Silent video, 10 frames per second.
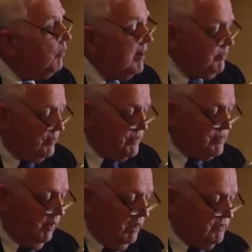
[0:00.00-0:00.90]
rapid
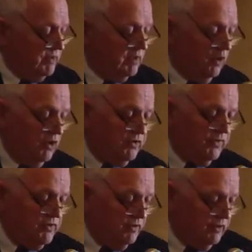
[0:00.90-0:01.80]
response to calls
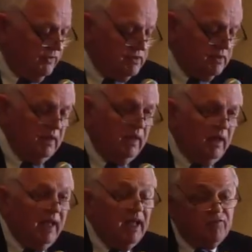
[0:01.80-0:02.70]
for service,
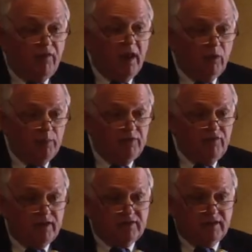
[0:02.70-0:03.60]
and follow-up
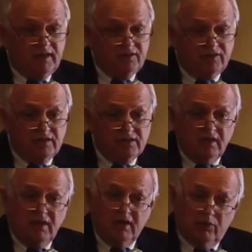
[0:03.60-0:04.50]

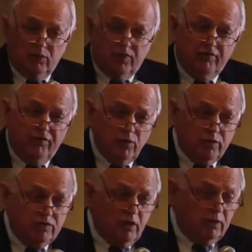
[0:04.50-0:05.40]
investigations with a
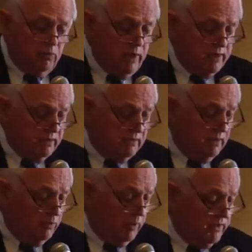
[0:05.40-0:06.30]
focus on
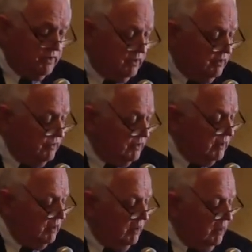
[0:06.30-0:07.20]
arrest and
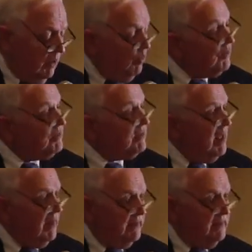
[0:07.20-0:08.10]
prosecution were
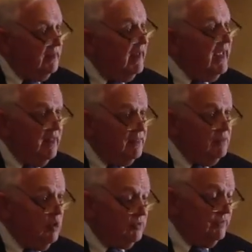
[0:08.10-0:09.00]
solid
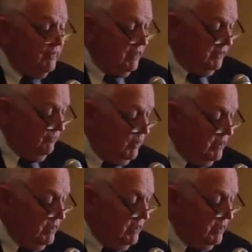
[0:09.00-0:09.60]
and the most effective